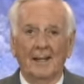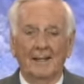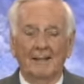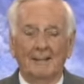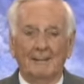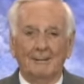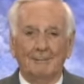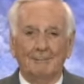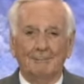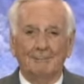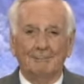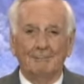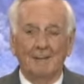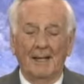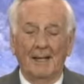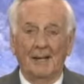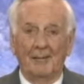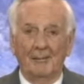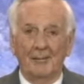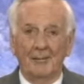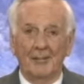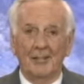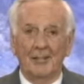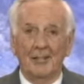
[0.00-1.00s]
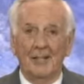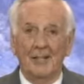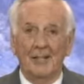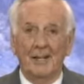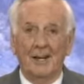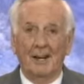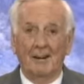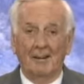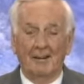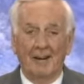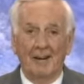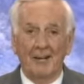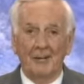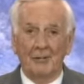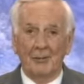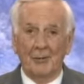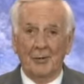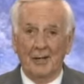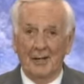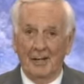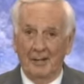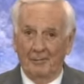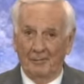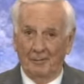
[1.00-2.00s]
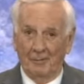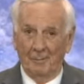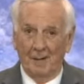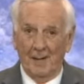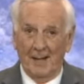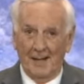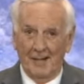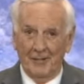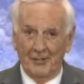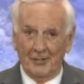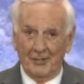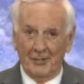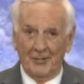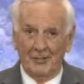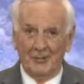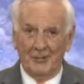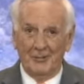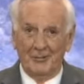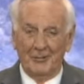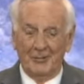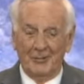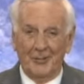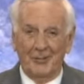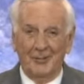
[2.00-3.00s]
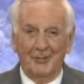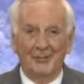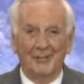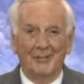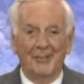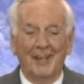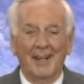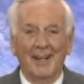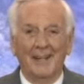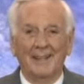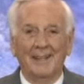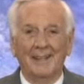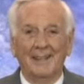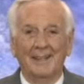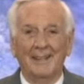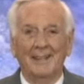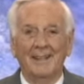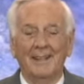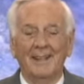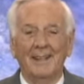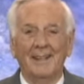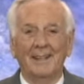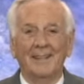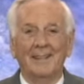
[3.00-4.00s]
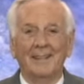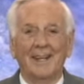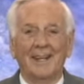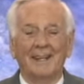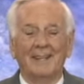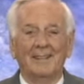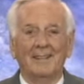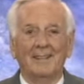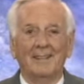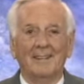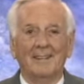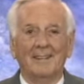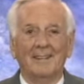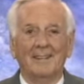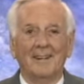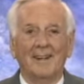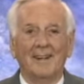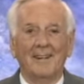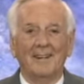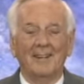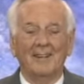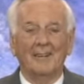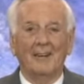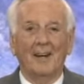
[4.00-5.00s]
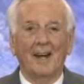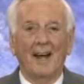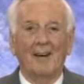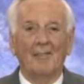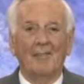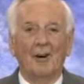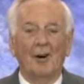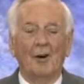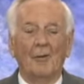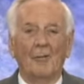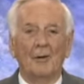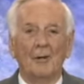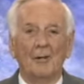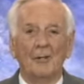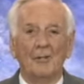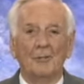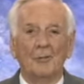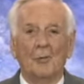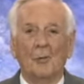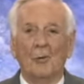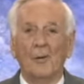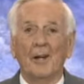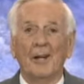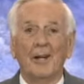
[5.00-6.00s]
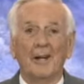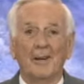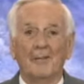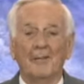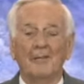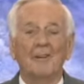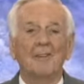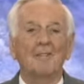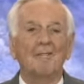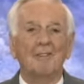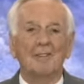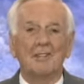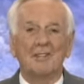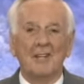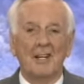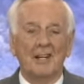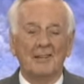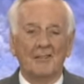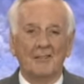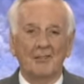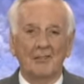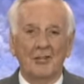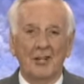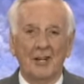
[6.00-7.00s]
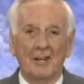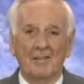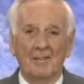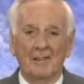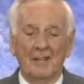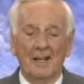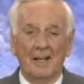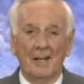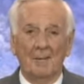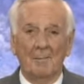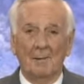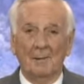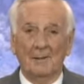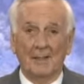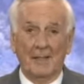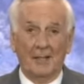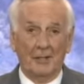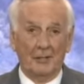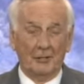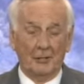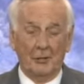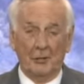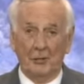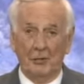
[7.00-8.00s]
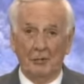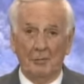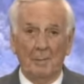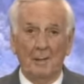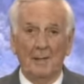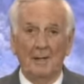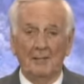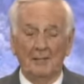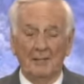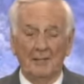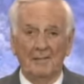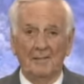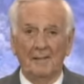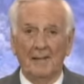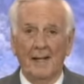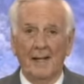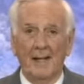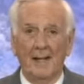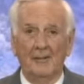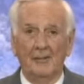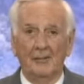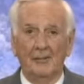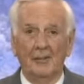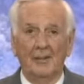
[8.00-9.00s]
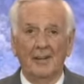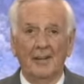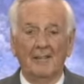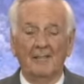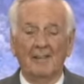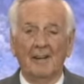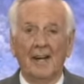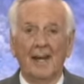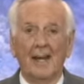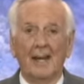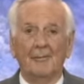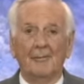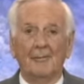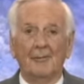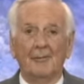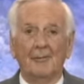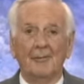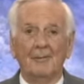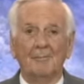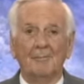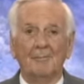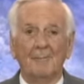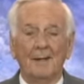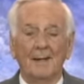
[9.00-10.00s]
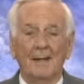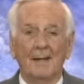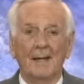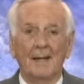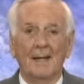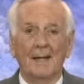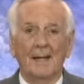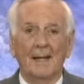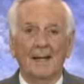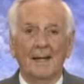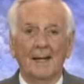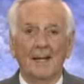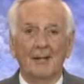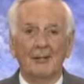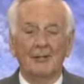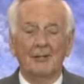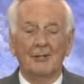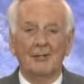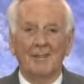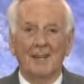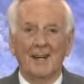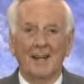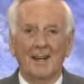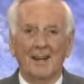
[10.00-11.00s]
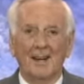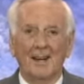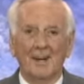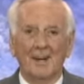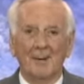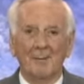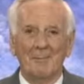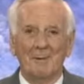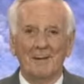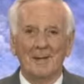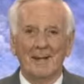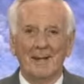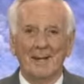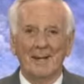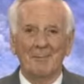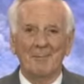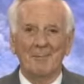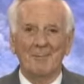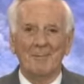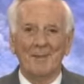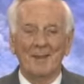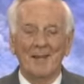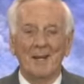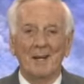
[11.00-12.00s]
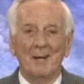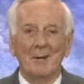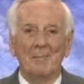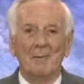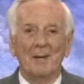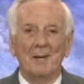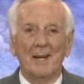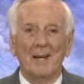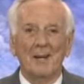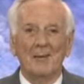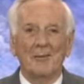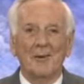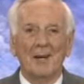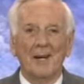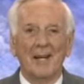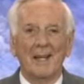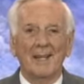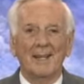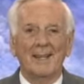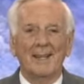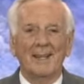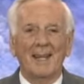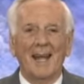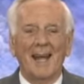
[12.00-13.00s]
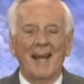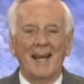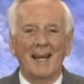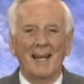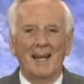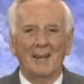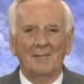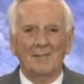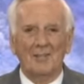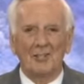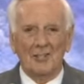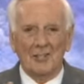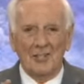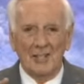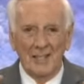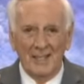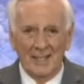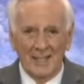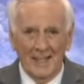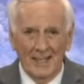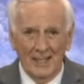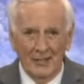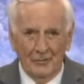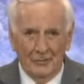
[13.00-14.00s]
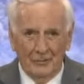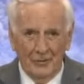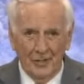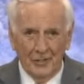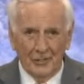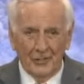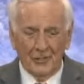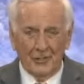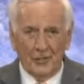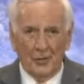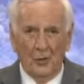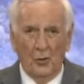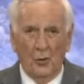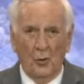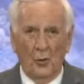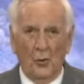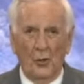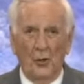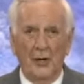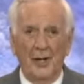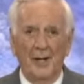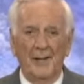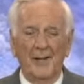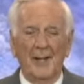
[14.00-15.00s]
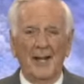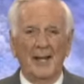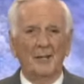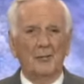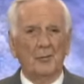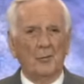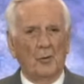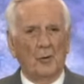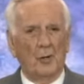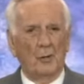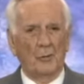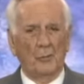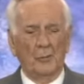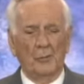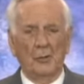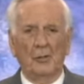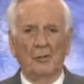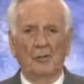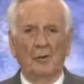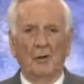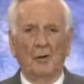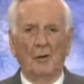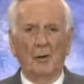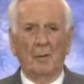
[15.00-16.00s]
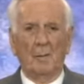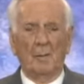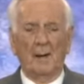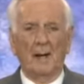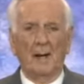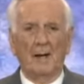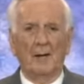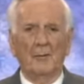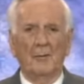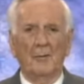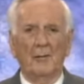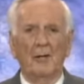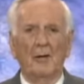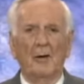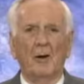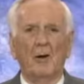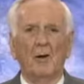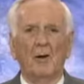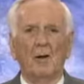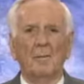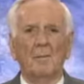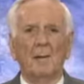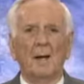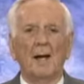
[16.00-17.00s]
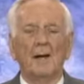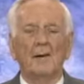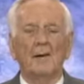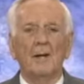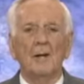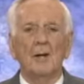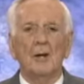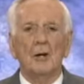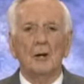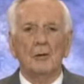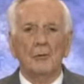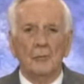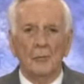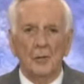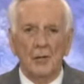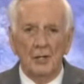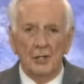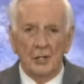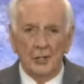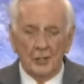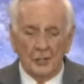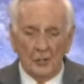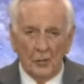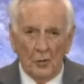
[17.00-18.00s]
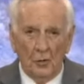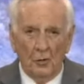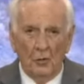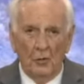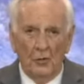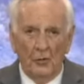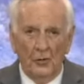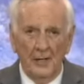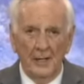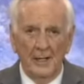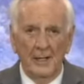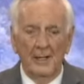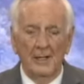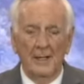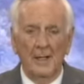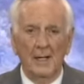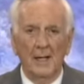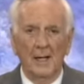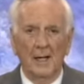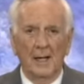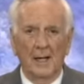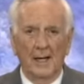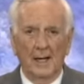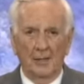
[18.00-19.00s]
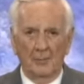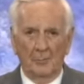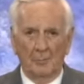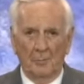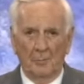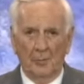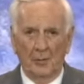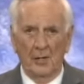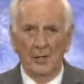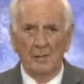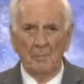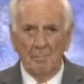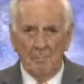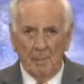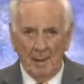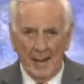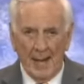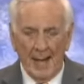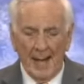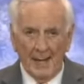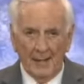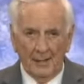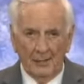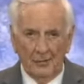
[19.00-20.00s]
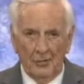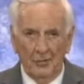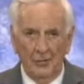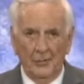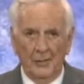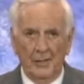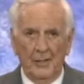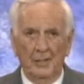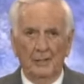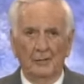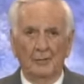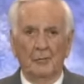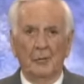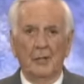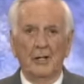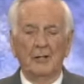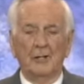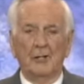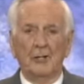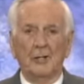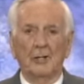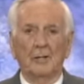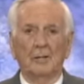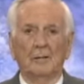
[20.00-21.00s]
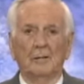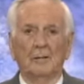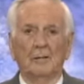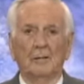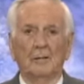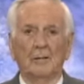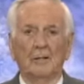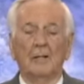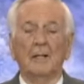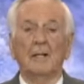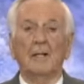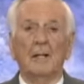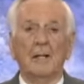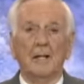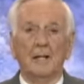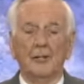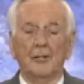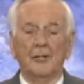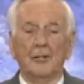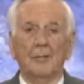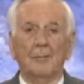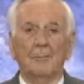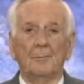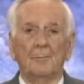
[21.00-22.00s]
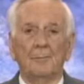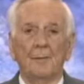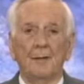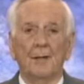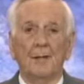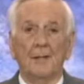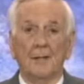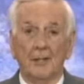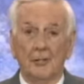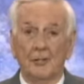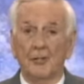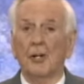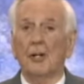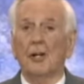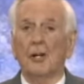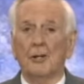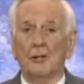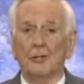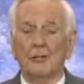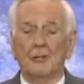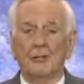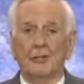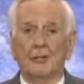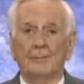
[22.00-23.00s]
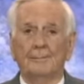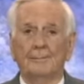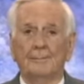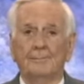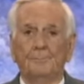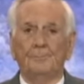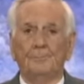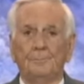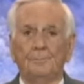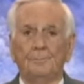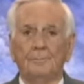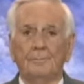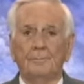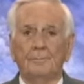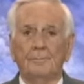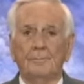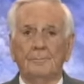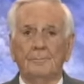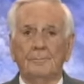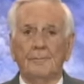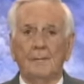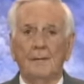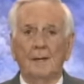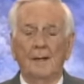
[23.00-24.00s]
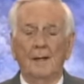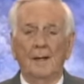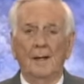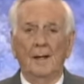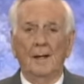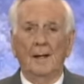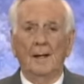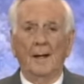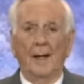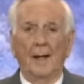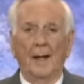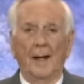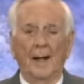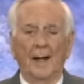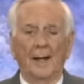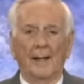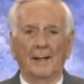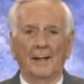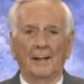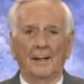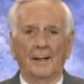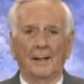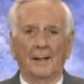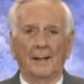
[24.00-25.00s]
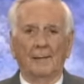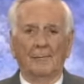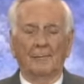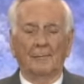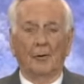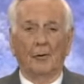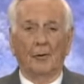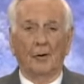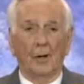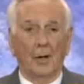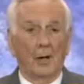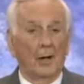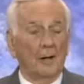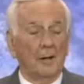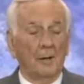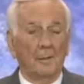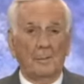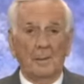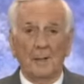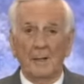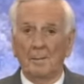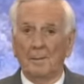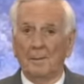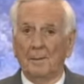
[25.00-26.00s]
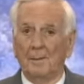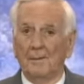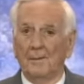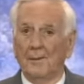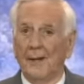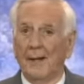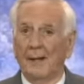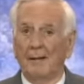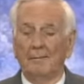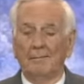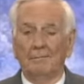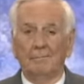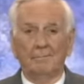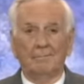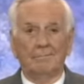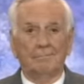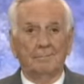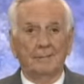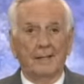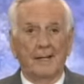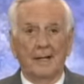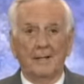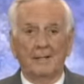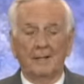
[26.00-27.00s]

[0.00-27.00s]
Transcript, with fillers: Uh, that was the year I graduated from high school, so that's. That's uh, I've always wanted a '57 Chevrolet, but they're so expensive now you'll never have one, unless you've got a lot of money. But anyway, I love to see things restored, and that's what we're all about. We're all about restoring, let's bring back to the original condition the church. And uh, for a lot of people, that,